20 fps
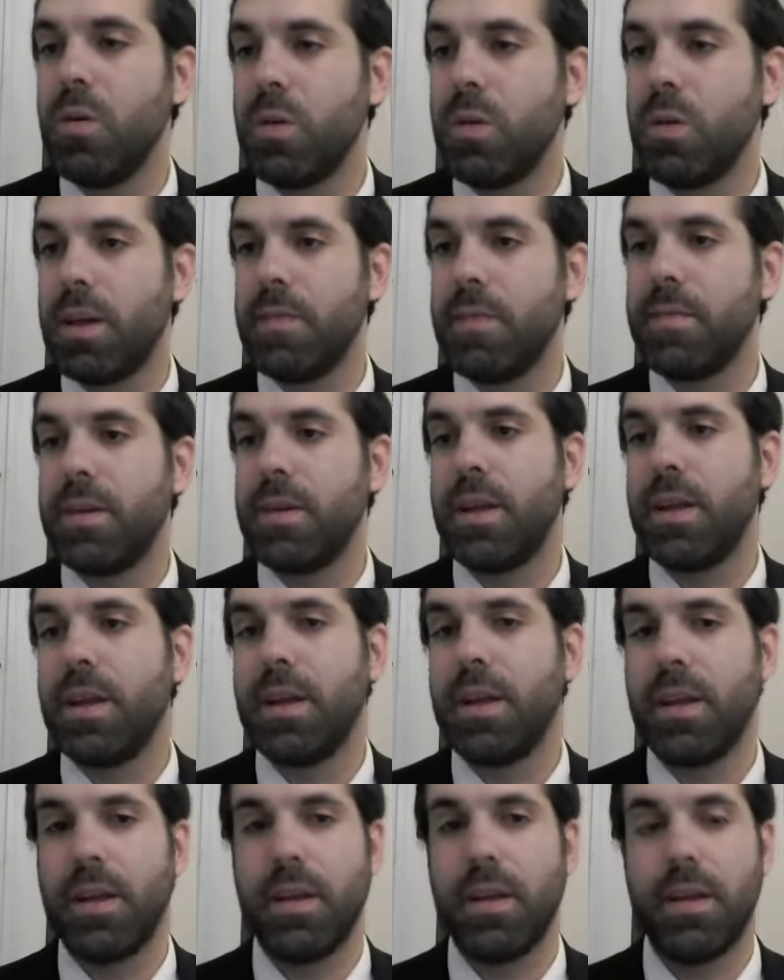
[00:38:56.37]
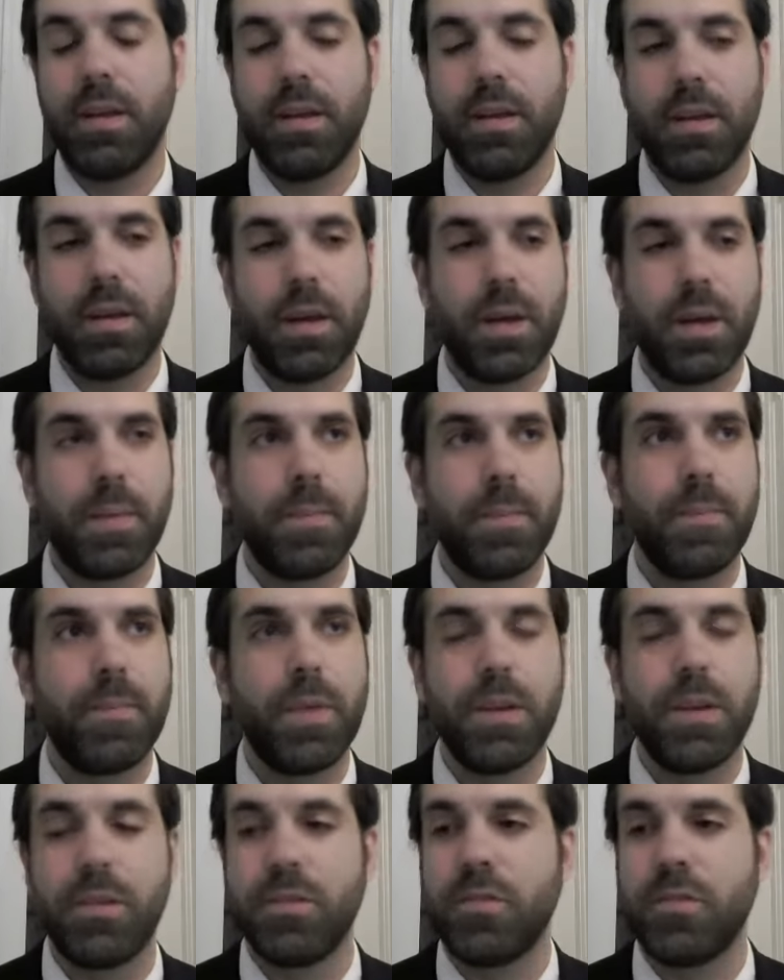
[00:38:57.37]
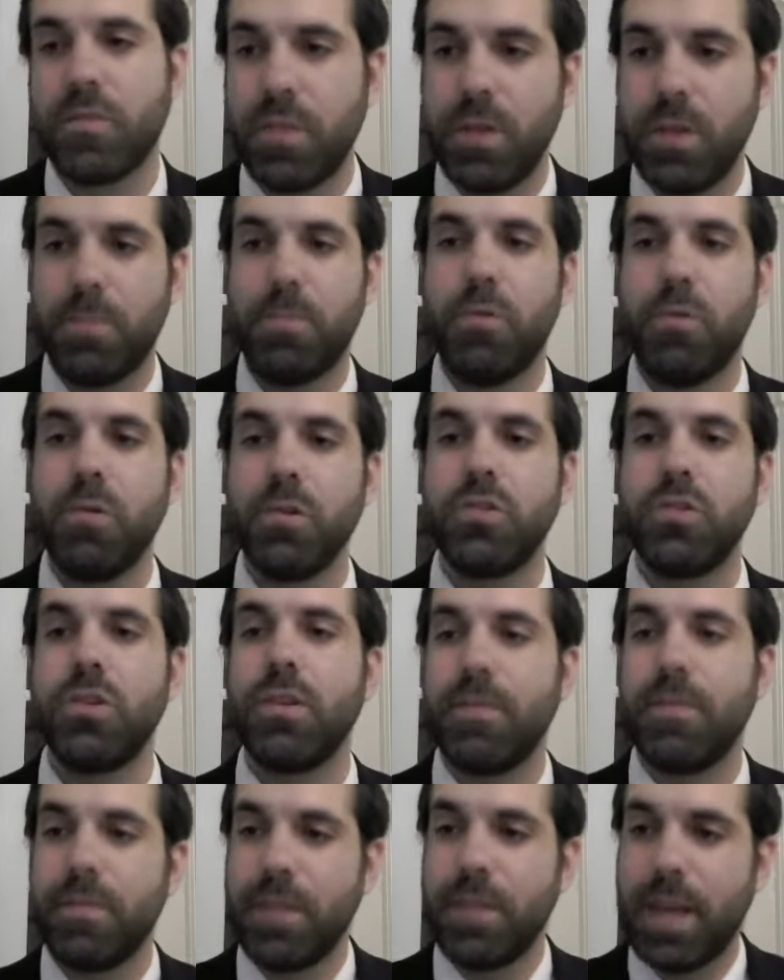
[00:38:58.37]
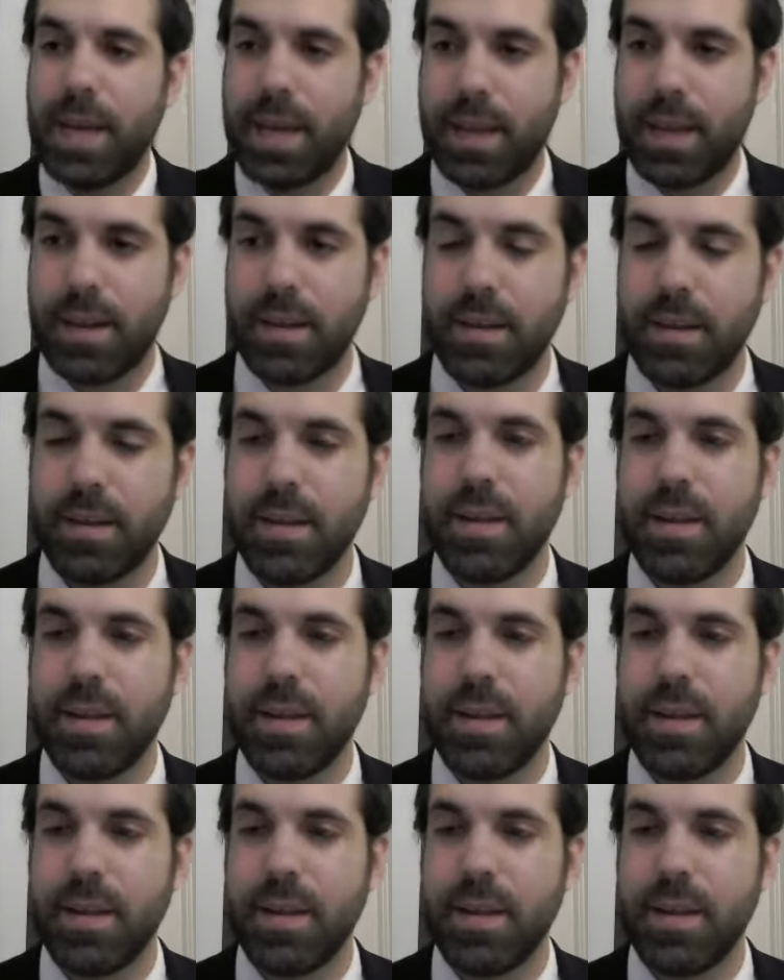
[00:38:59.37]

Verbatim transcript: They were given a, um, a discrete portion of land